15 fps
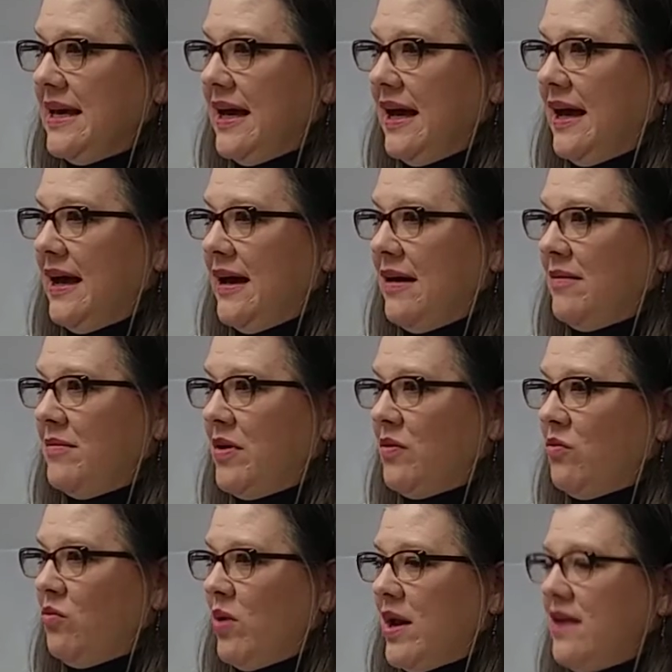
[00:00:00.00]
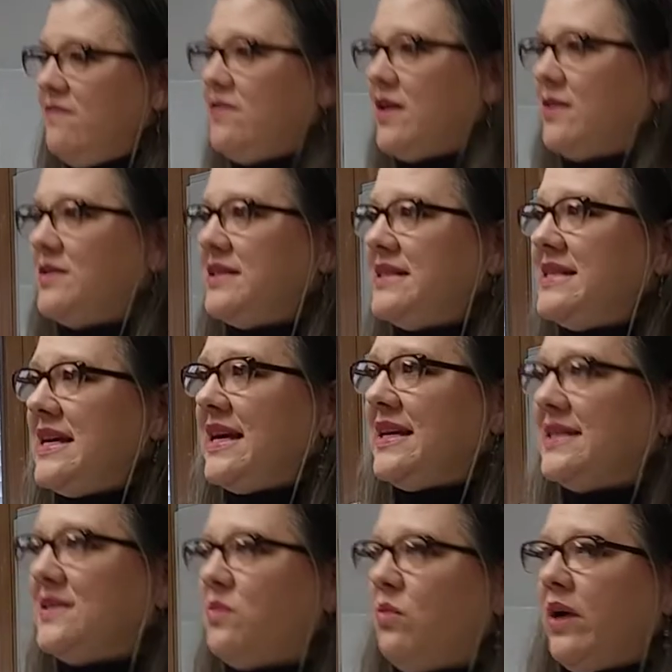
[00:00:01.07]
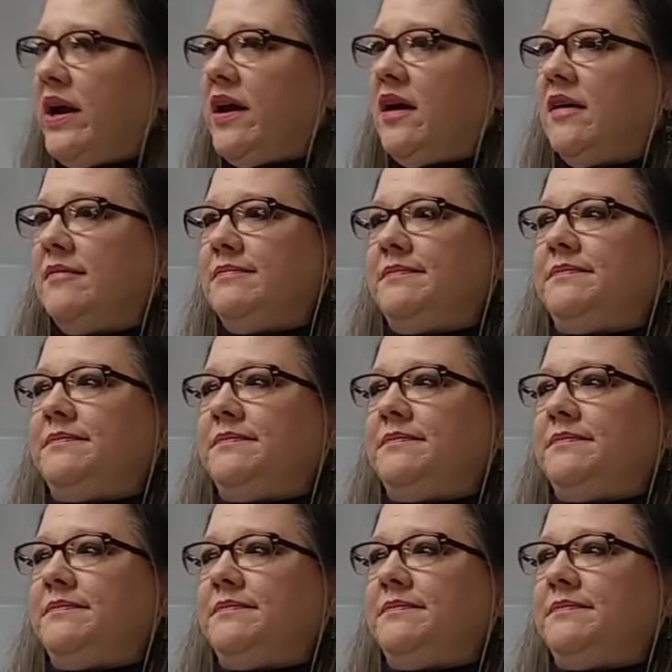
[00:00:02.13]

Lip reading: one of those things where,